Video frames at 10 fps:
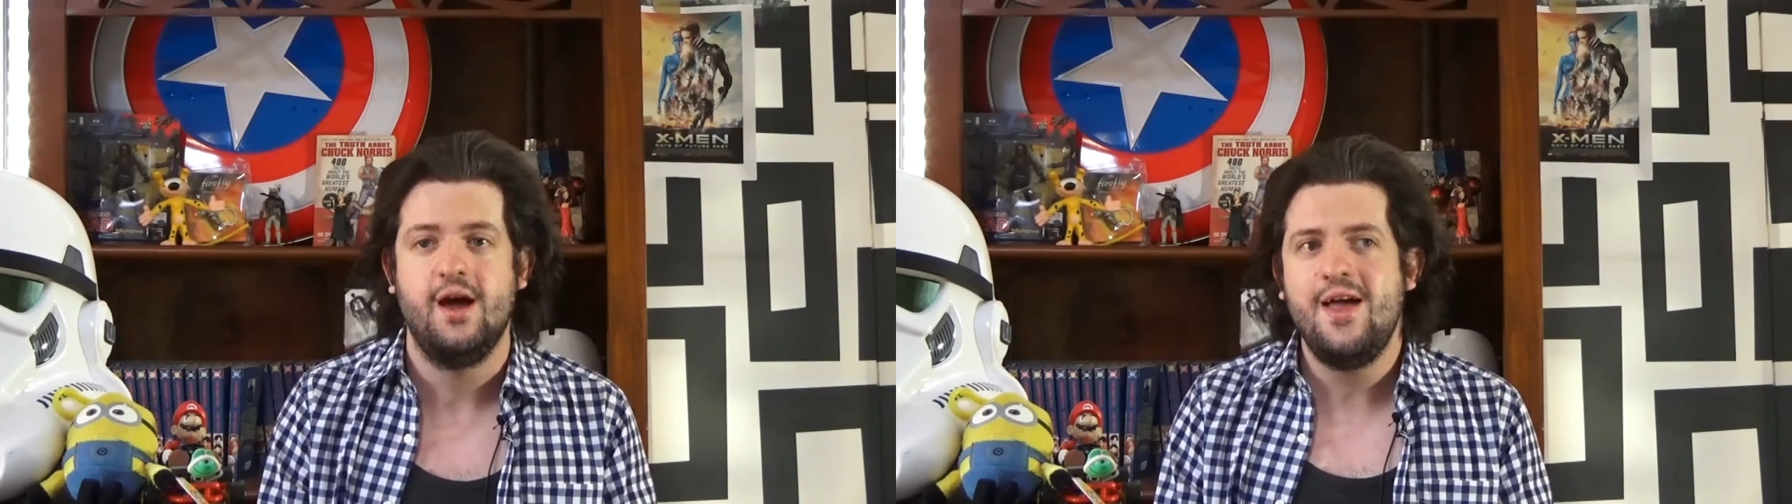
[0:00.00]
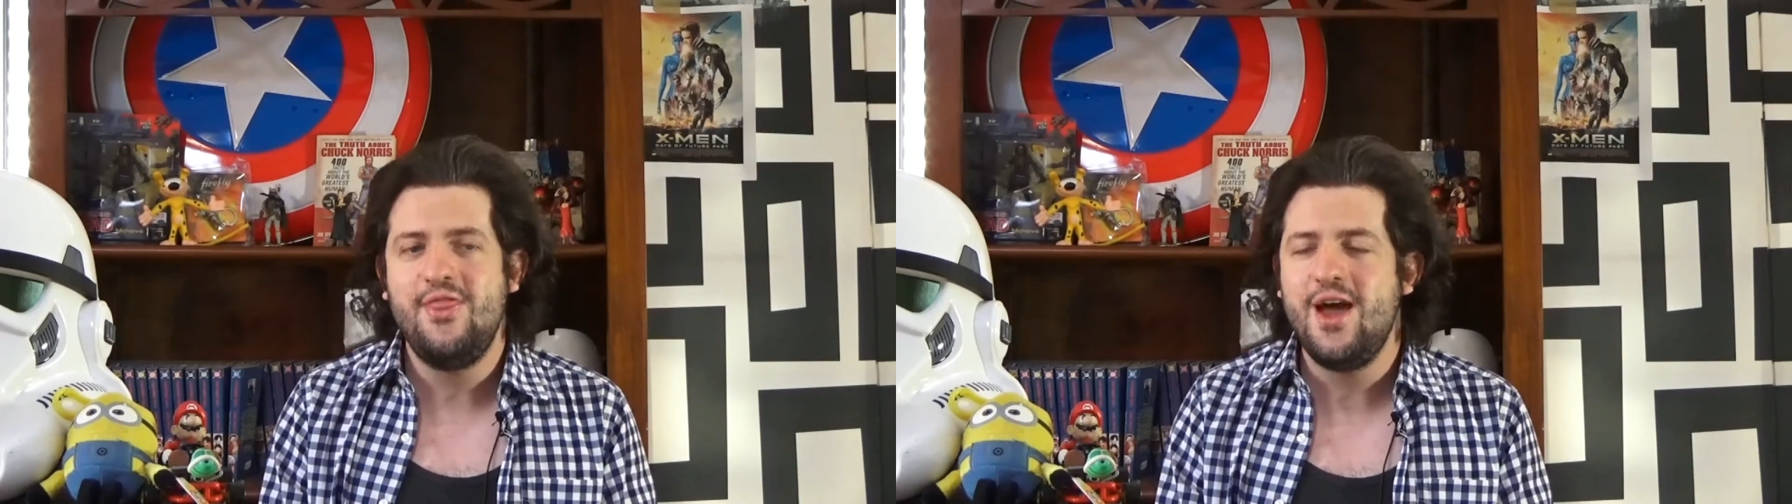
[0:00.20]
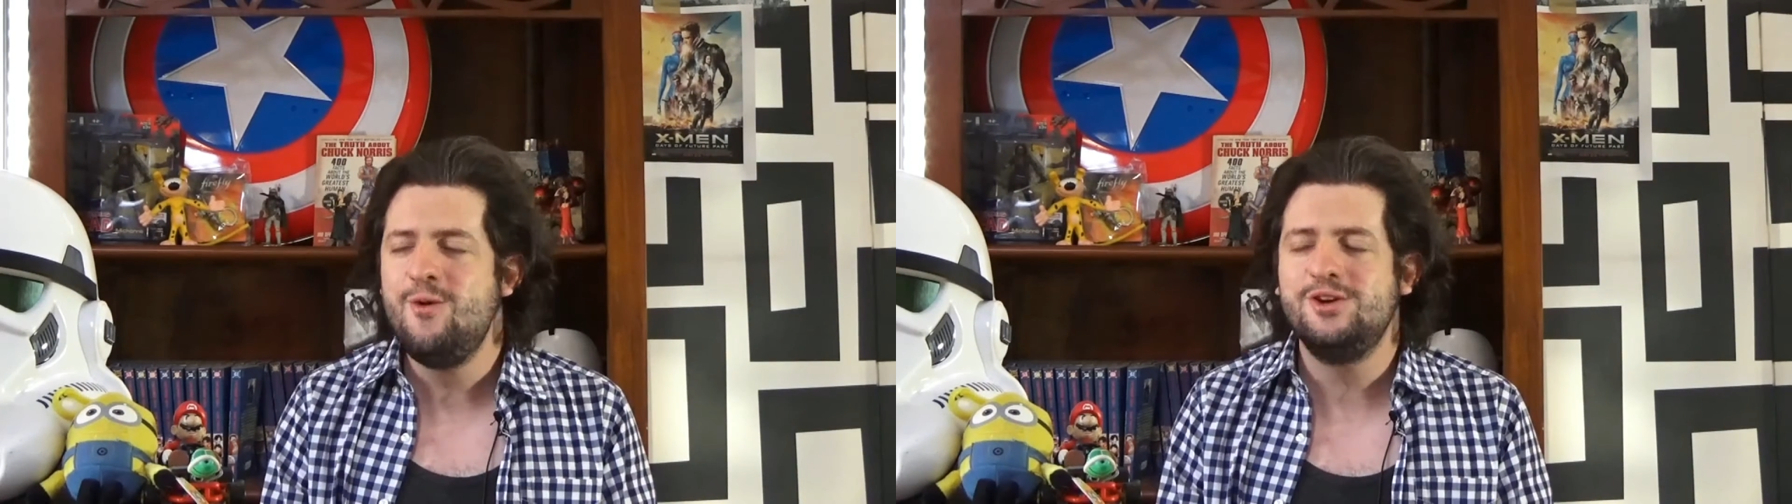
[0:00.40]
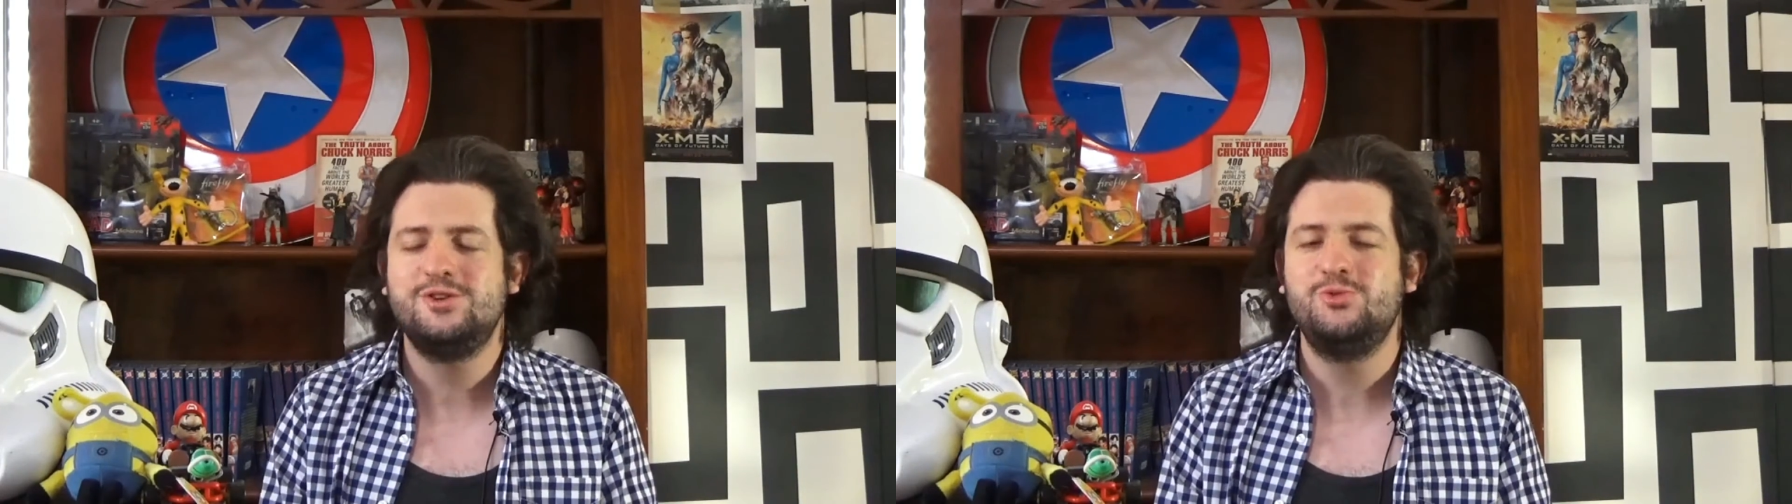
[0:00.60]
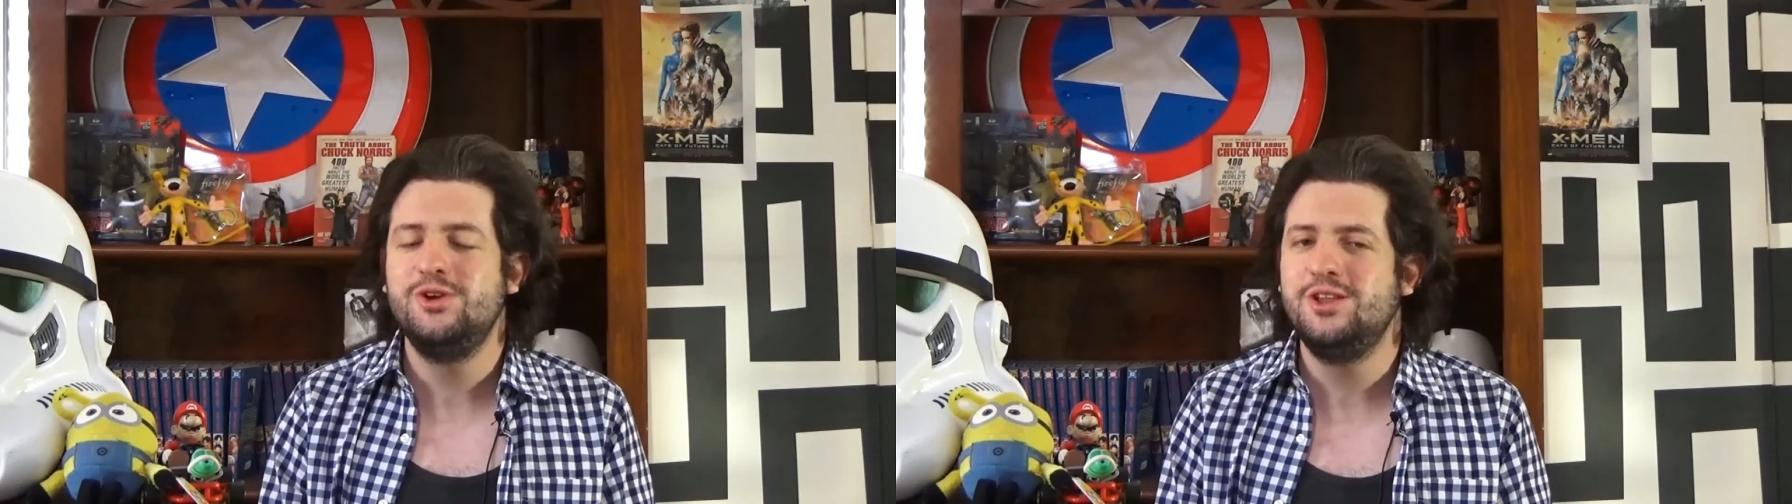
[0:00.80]
And that
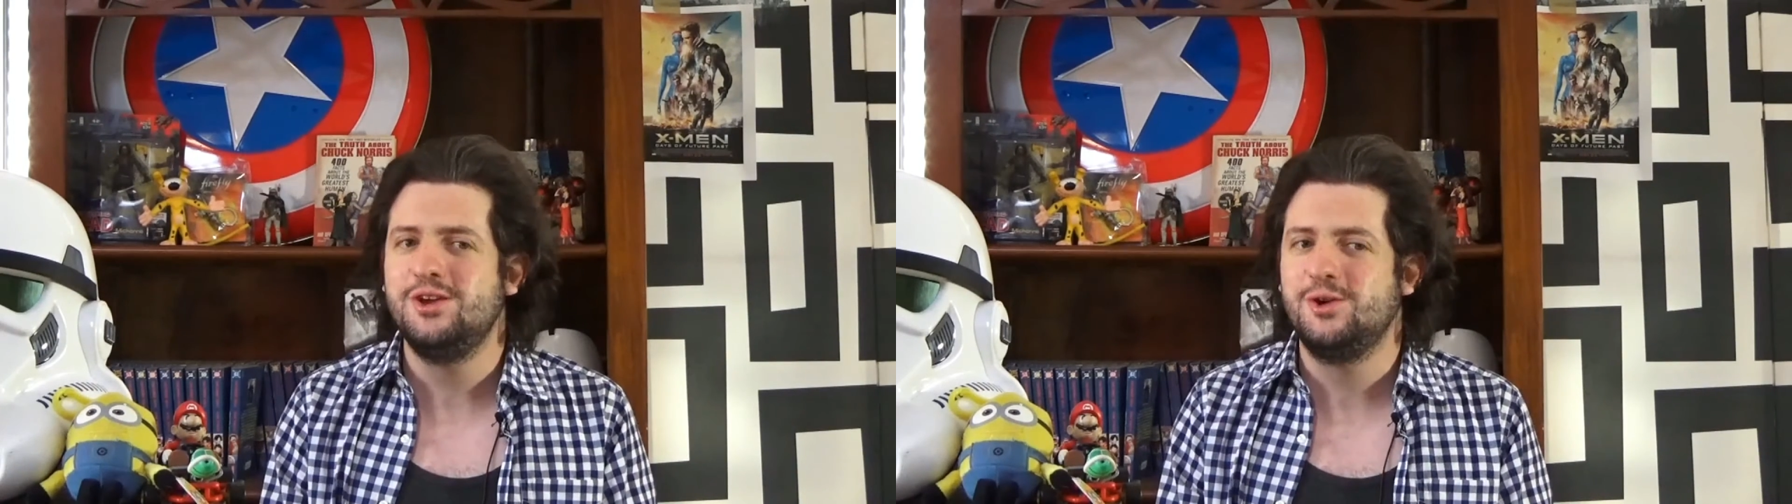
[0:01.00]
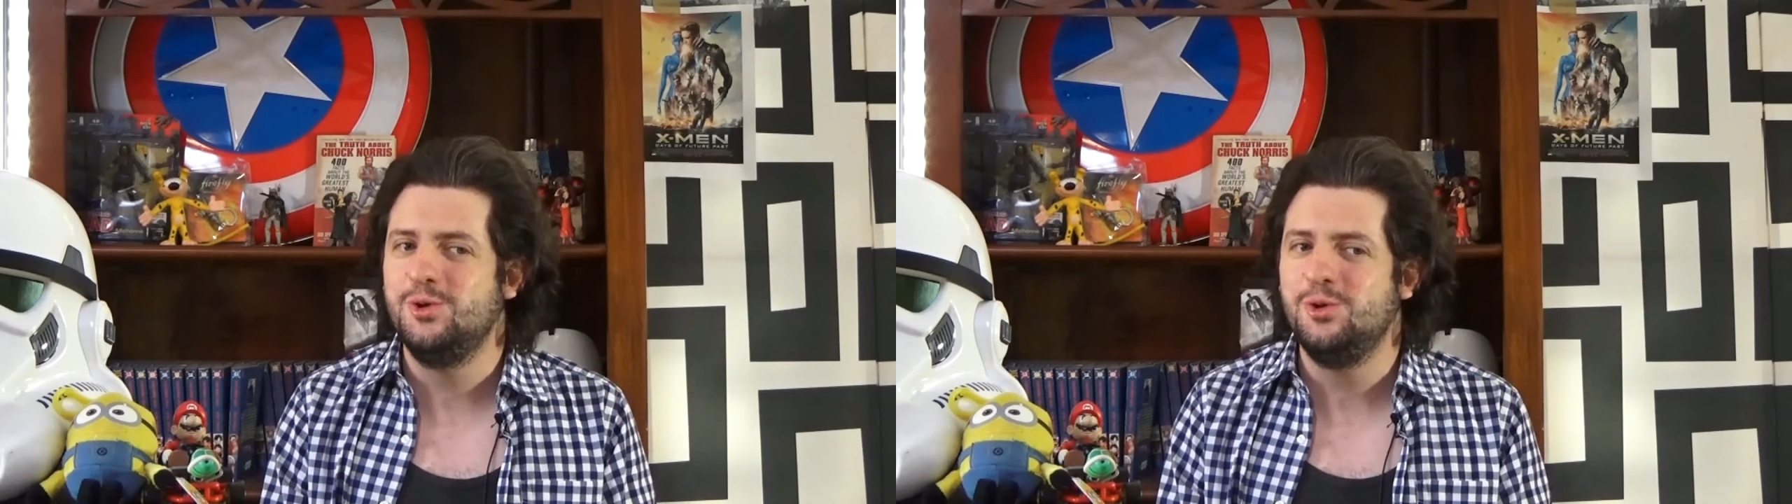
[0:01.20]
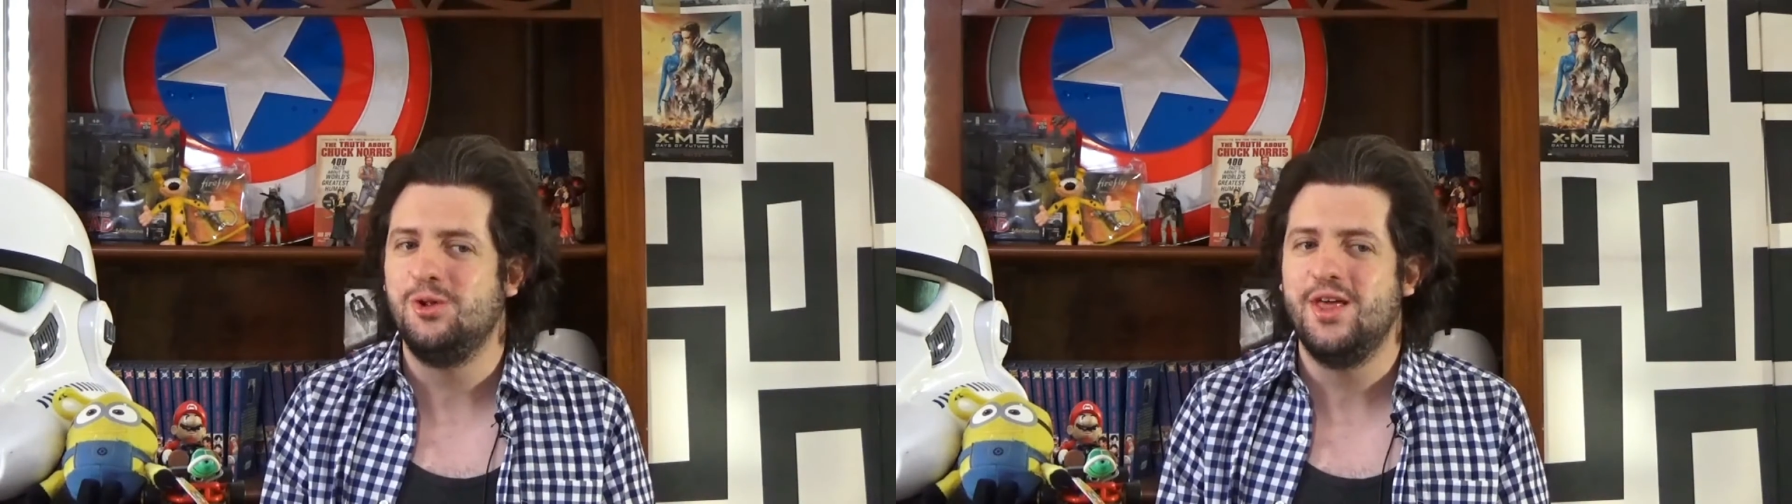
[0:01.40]
was really cool.